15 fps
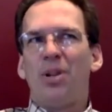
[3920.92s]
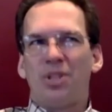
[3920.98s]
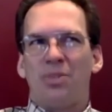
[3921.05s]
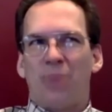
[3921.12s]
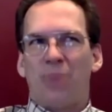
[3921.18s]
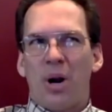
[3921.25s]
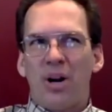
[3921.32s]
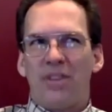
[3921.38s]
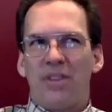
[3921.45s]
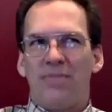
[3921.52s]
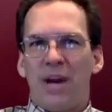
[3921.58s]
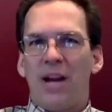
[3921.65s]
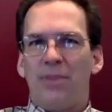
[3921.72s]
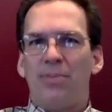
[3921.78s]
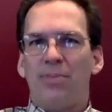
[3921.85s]
part of
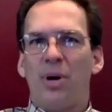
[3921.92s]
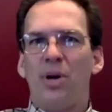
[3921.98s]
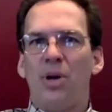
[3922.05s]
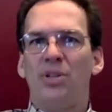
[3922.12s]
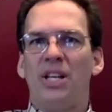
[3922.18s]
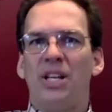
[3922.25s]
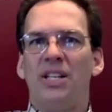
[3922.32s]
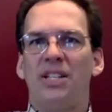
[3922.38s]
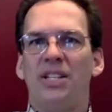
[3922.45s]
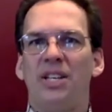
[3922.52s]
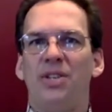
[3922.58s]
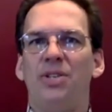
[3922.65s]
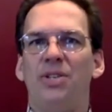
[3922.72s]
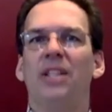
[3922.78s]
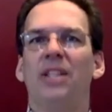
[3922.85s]
my approach is a
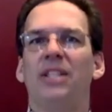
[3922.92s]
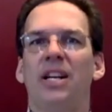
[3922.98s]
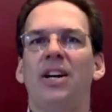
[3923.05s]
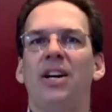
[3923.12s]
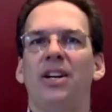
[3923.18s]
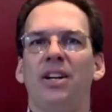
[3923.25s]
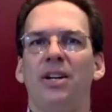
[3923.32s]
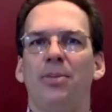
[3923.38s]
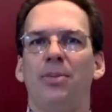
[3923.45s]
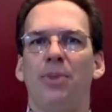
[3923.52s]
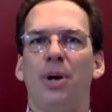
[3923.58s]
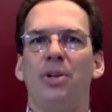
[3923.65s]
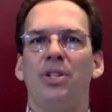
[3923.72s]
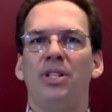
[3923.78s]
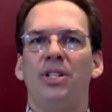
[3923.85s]
utilitarian
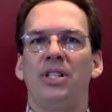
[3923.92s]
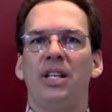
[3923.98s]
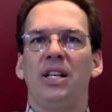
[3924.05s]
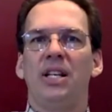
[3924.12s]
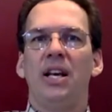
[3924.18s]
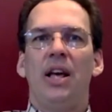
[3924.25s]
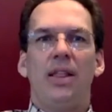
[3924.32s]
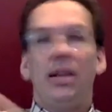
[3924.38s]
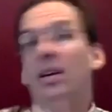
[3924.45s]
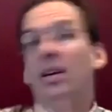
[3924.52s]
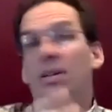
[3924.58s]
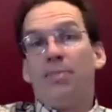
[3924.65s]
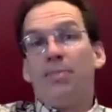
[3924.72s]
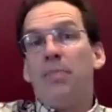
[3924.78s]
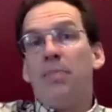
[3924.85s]
approach, is that there
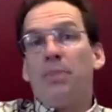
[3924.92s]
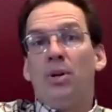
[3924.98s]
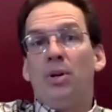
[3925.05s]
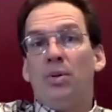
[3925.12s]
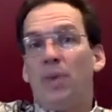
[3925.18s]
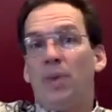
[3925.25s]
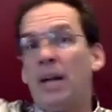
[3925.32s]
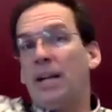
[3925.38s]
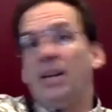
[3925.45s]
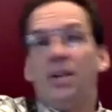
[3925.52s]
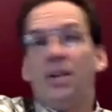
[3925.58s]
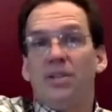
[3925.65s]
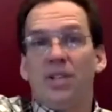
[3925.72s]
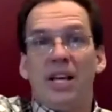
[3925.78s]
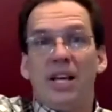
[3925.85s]
are people
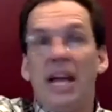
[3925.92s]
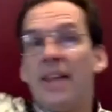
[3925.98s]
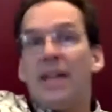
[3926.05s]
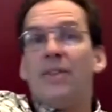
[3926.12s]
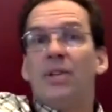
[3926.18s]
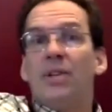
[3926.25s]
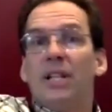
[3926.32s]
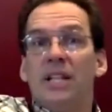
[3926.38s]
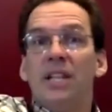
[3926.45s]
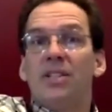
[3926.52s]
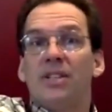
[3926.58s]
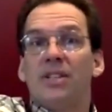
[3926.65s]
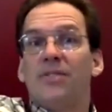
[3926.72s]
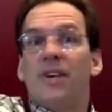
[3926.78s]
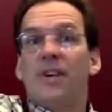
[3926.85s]
who say, yeah, that really
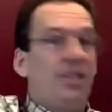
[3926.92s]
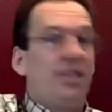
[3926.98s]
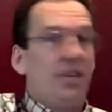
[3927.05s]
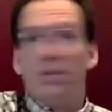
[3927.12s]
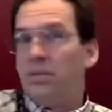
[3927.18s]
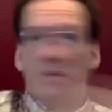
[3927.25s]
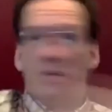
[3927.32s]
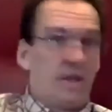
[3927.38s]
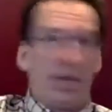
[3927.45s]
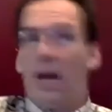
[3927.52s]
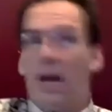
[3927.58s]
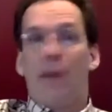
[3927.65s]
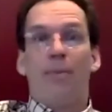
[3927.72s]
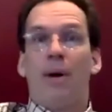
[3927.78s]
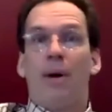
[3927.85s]
does look fine-tuned, and then
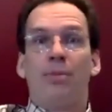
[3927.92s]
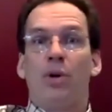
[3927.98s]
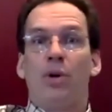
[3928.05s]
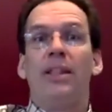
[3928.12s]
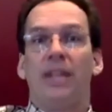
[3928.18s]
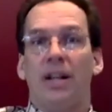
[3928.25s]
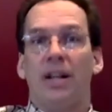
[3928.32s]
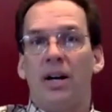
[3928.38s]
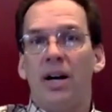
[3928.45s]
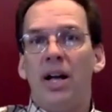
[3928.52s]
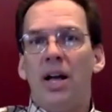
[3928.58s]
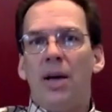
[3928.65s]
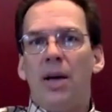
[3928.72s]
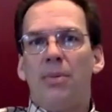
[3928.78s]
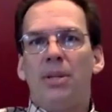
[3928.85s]
I'm great there.
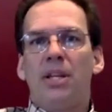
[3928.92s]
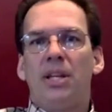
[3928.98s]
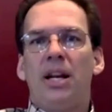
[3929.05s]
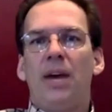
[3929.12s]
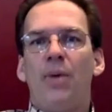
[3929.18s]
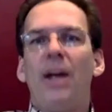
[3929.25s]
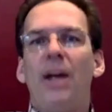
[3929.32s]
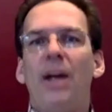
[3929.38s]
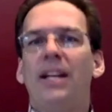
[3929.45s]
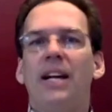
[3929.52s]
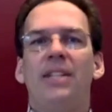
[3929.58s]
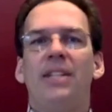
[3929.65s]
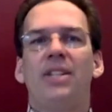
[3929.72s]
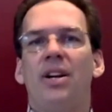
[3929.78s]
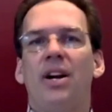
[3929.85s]
But then I
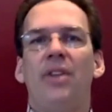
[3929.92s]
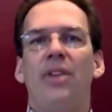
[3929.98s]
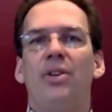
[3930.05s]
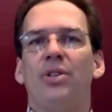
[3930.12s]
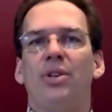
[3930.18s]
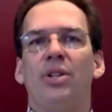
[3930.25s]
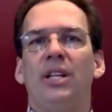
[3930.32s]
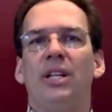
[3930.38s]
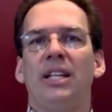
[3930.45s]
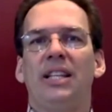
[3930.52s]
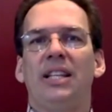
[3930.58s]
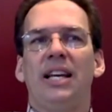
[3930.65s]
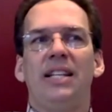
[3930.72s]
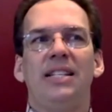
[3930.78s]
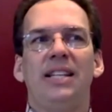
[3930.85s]
recognize there are others who look
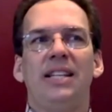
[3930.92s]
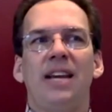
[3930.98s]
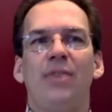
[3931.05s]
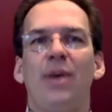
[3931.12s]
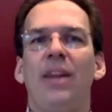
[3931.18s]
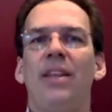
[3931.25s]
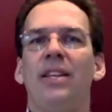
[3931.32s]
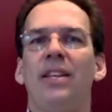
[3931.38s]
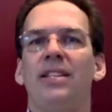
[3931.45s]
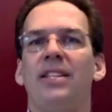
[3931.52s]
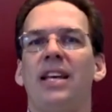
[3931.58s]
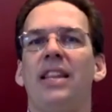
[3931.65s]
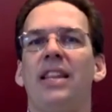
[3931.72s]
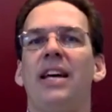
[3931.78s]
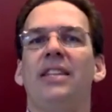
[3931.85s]
at that and say, rather than
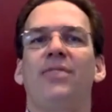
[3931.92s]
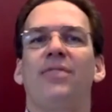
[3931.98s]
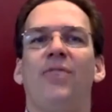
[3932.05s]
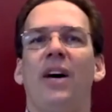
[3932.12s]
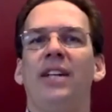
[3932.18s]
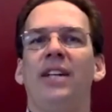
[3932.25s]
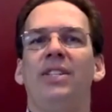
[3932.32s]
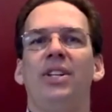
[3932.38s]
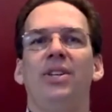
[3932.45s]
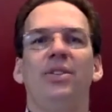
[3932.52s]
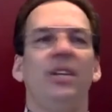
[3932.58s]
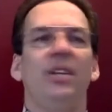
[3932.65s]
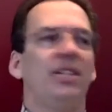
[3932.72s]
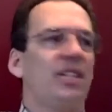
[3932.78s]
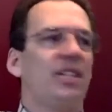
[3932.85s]
say that's
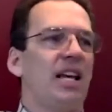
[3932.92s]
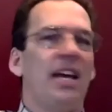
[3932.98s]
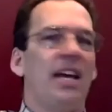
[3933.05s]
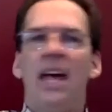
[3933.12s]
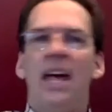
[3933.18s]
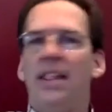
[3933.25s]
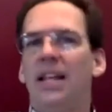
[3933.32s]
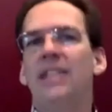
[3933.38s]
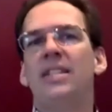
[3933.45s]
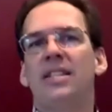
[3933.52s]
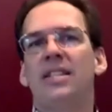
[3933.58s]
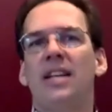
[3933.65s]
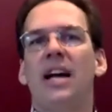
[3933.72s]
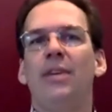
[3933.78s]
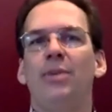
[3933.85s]
fine-tuned, they'll say that's a
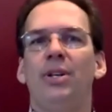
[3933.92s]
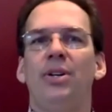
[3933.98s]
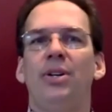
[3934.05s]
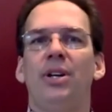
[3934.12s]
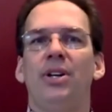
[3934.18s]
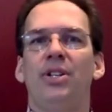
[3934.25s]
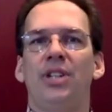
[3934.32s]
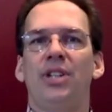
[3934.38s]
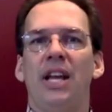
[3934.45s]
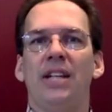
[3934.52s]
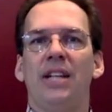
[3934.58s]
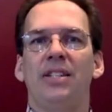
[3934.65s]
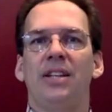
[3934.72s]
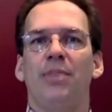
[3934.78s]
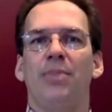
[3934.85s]
sign we don't
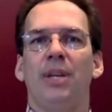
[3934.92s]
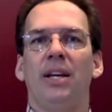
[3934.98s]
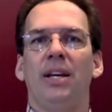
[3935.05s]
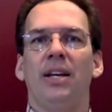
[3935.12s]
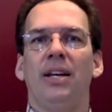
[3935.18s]
understand something.